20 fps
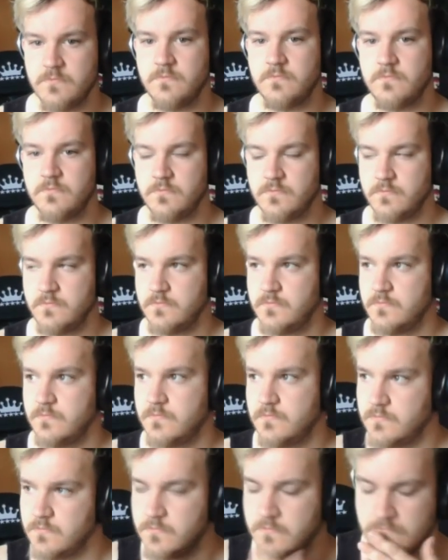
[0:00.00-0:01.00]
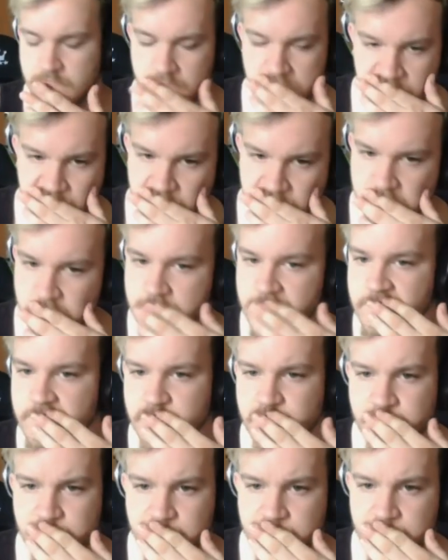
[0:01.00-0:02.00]

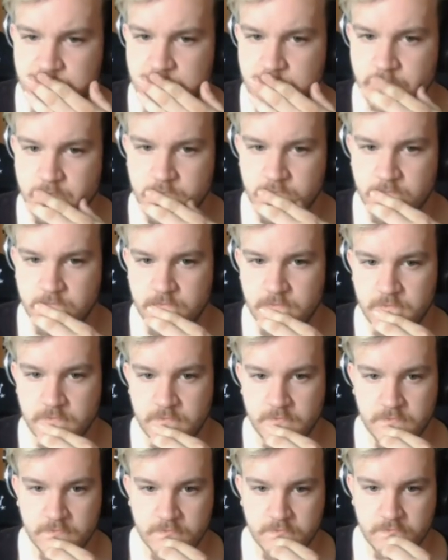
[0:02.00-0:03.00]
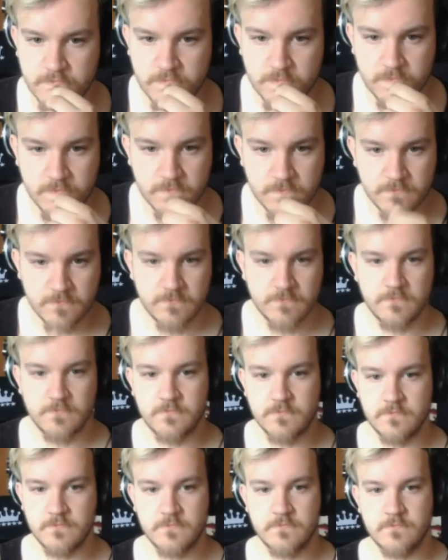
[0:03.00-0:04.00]

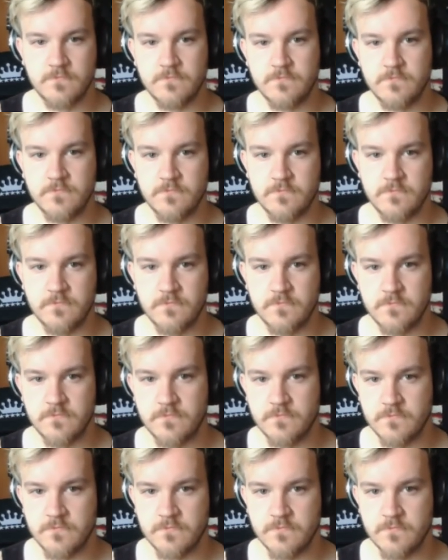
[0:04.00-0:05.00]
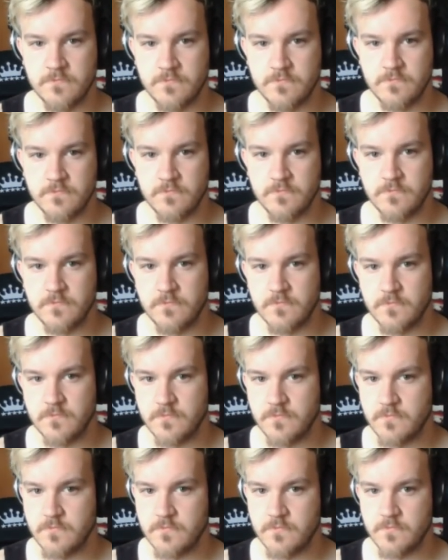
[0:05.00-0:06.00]

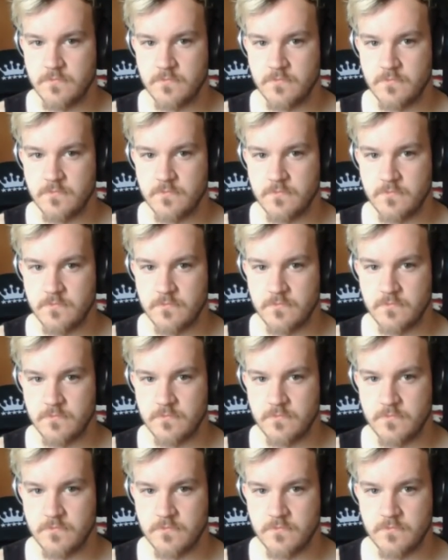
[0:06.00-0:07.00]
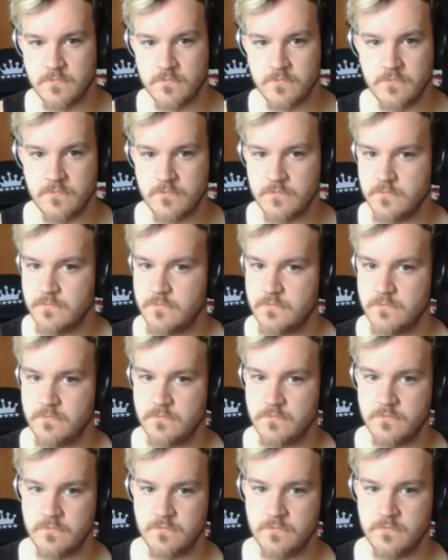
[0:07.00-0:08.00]
The person shown says nothing.